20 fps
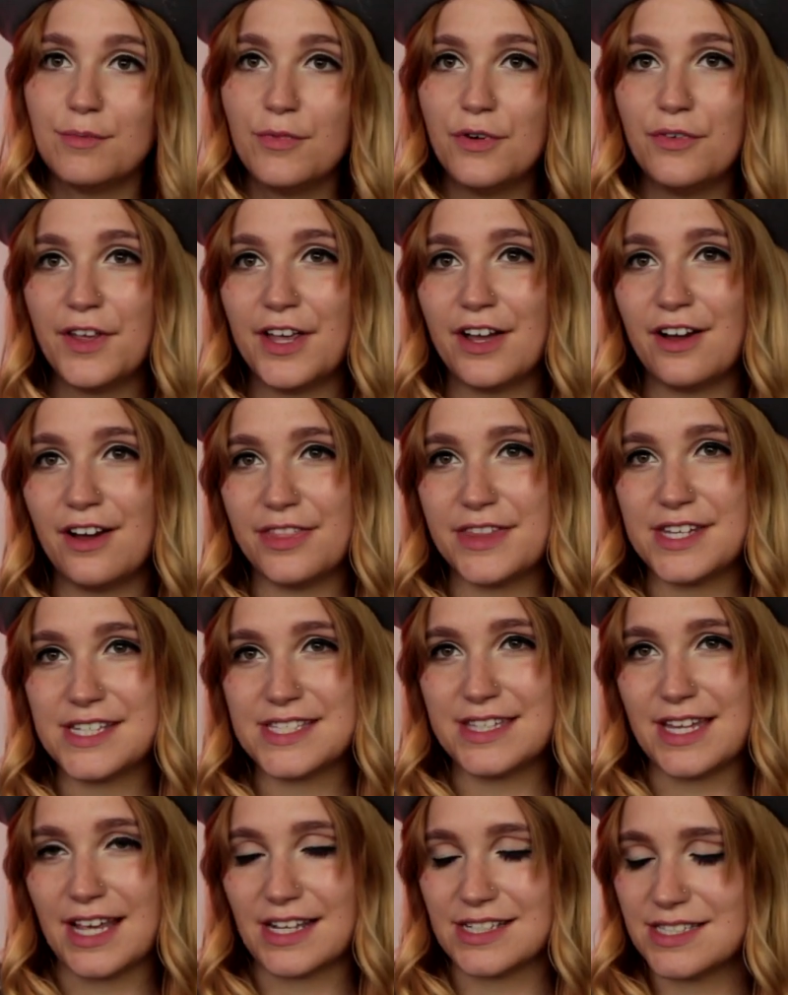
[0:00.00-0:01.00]
Moving on,
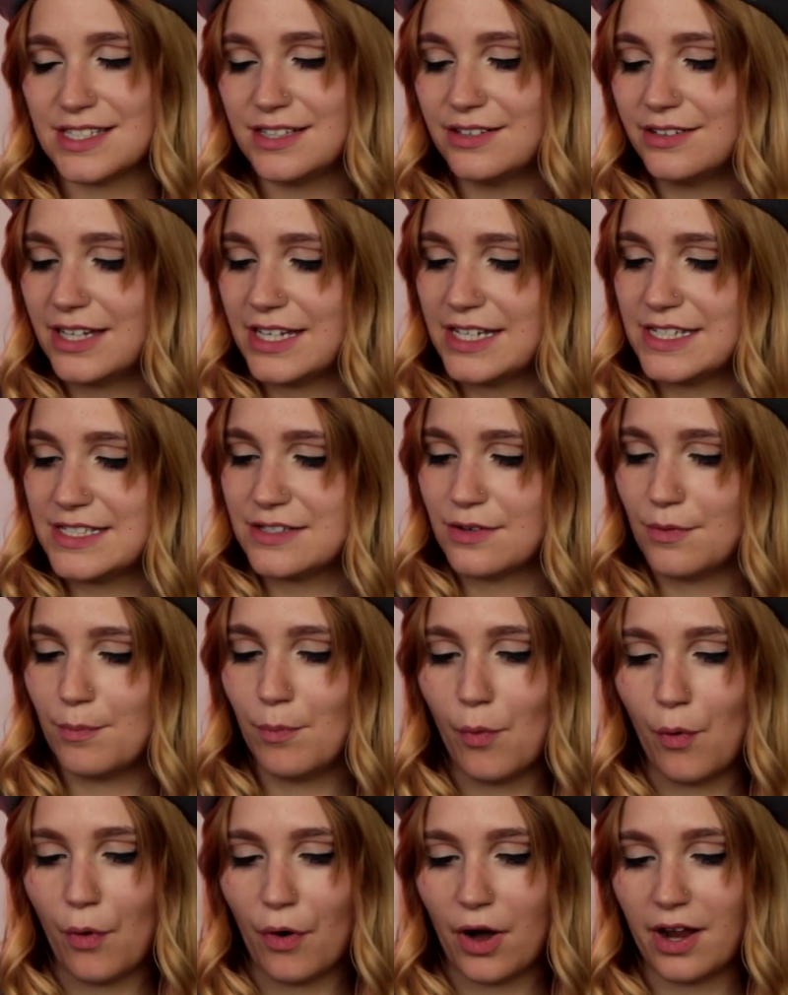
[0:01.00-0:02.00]
this next look is
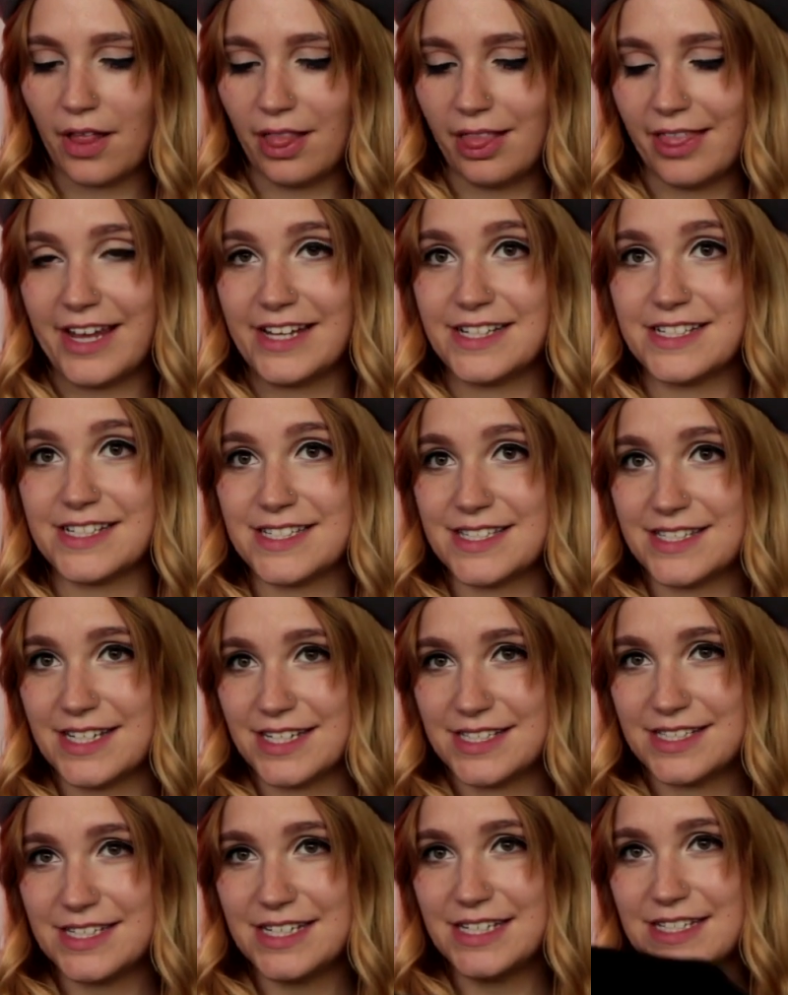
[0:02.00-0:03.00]
more late
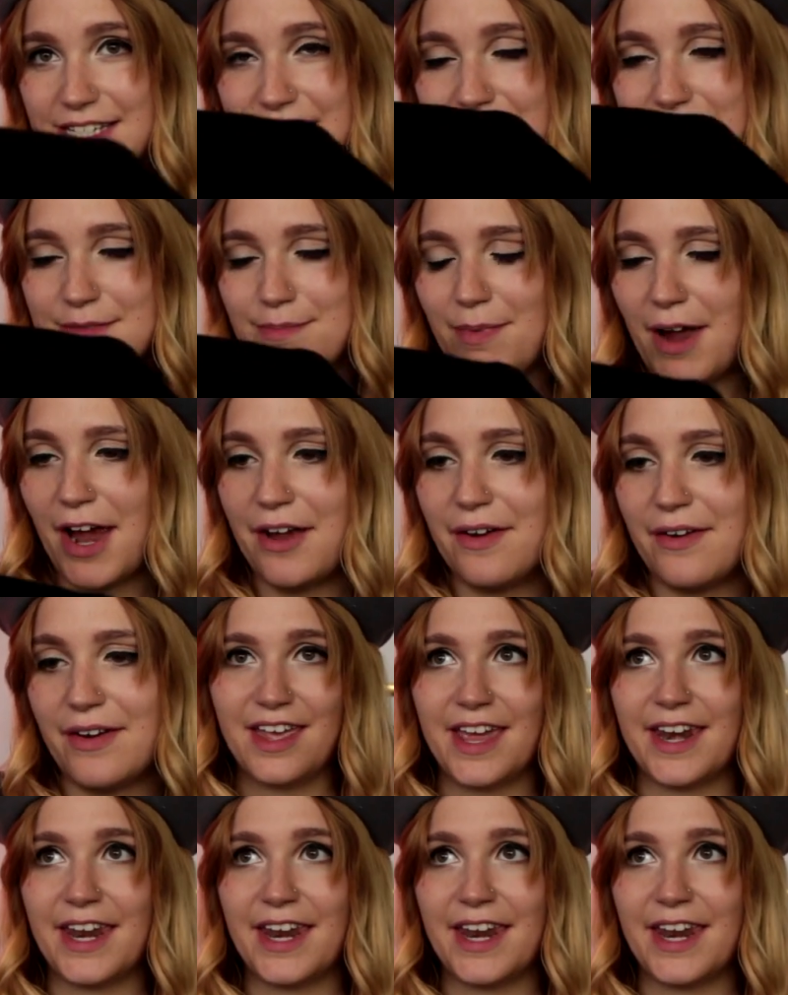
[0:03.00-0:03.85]
60s inspired,